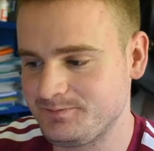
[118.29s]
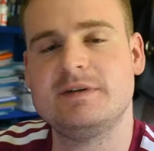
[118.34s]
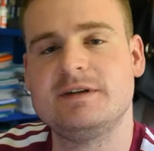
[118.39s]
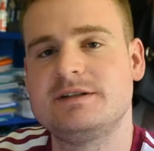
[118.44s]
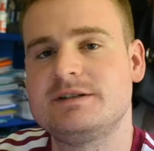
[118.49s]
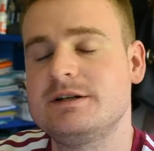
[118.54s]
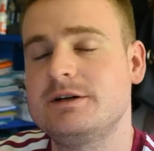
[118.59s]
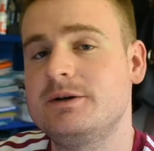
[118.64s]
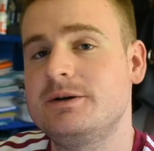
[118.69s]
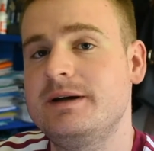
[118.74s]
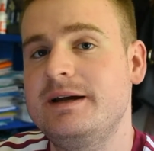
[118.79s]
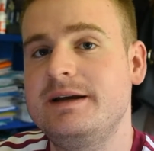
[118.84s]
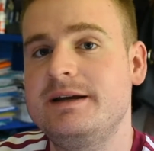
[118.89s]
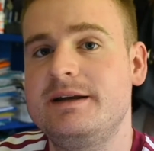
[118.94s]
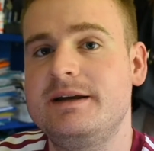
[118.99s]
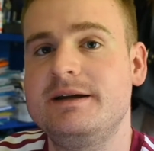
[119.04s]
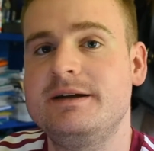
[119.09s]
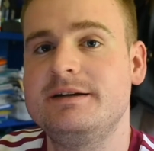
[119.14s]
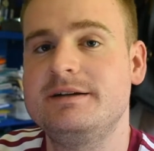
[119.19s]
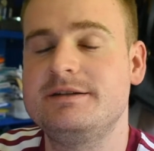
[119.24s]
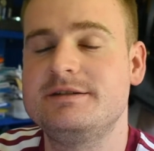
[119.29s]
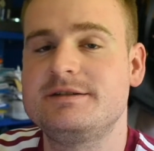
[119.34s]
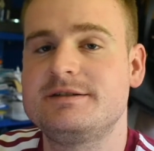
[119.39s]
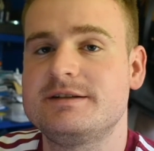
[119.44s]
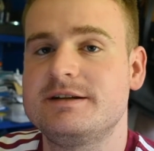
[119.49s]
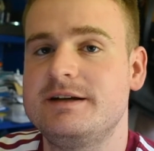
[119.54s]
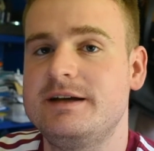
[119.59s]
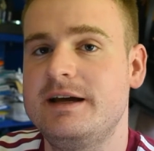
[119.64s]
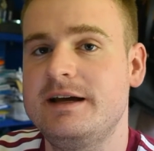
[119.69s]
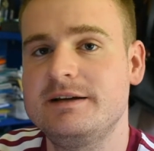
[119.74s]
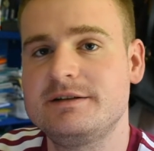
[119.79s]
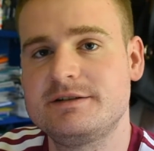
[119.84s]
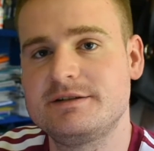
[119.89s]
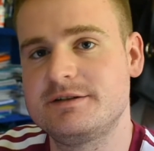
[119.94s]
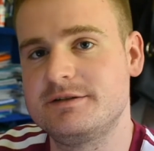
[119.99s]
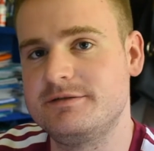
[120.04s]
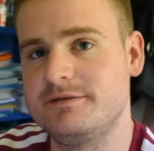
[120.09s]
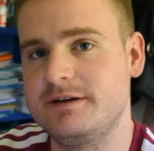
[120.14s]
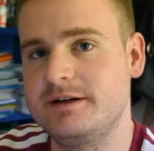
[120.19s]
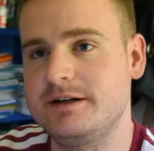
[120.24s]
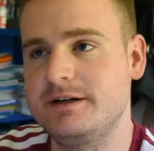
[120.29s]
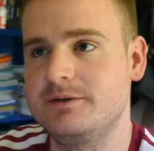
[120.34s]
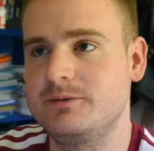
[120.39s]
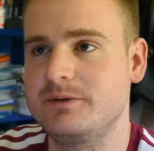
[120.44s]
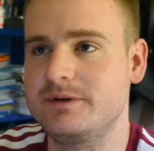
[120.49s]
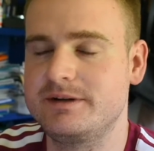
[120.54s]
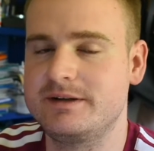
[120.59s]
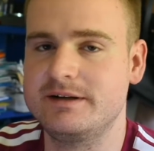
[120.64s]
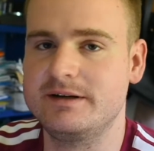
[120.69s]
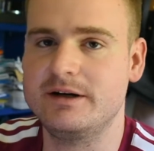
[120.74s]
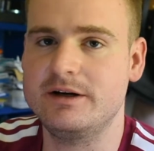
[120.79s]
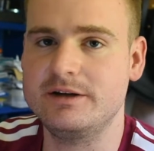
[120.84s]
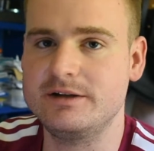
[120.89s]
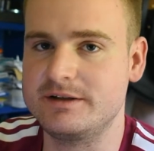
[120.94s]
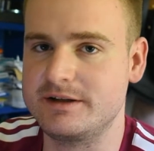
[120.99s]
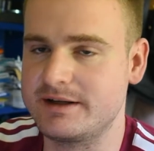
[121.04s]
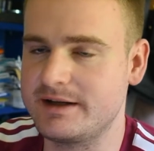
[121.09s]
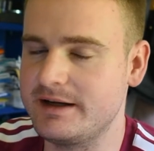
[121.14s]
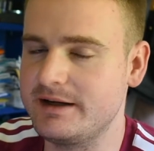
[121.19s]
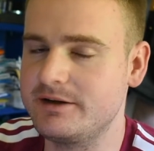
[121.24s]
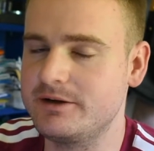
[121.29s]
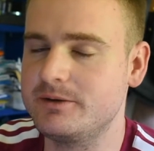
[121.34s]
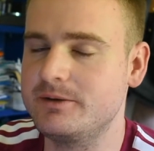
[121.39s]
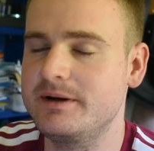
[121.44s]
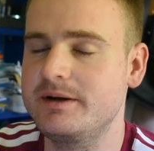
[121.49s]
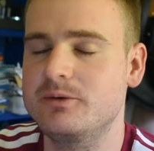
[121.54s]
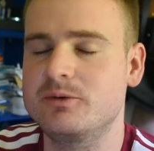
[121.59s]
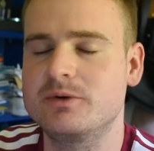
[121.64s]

So it is esterified with undecanoate,